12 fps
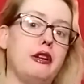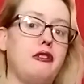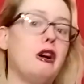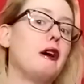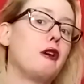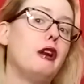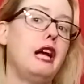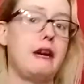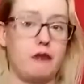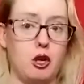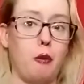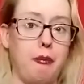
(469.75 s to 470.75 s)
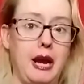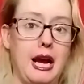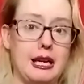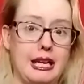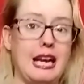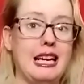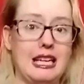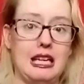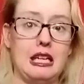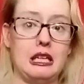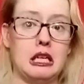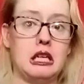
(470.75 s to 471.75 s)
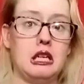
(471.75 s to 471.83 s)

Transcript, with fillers: So I'm going to have to go back and